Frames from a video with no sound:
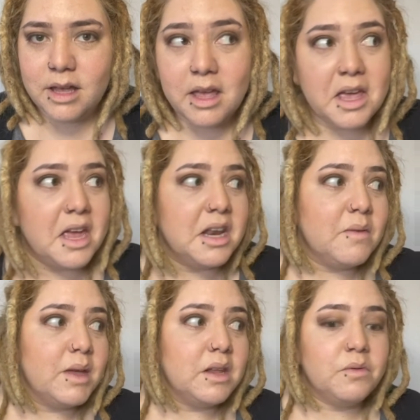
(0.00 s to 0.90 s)
and
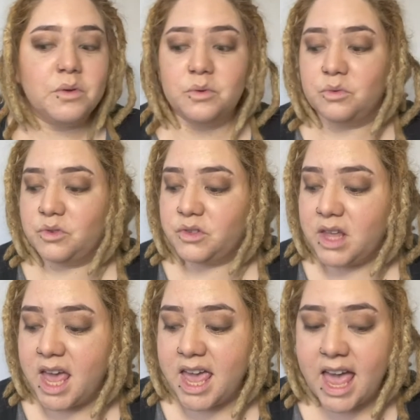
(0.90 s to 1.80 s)
even if you
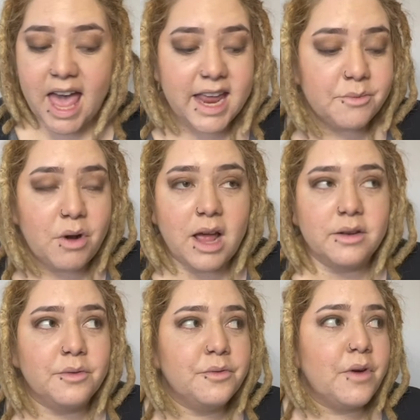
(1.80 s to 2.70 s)
say I
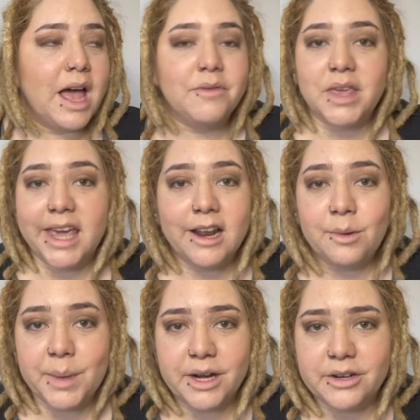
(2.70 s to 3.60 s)
run 5
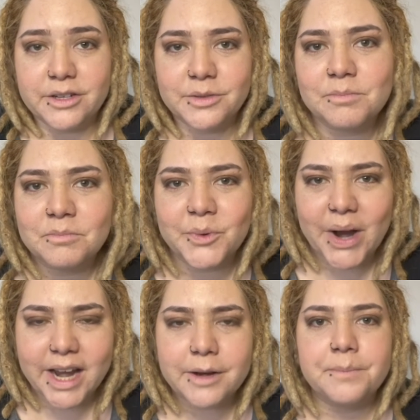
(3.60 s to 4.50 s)
kilometers,
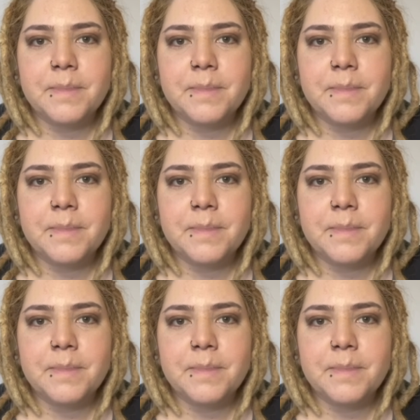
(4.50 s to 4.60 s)
right?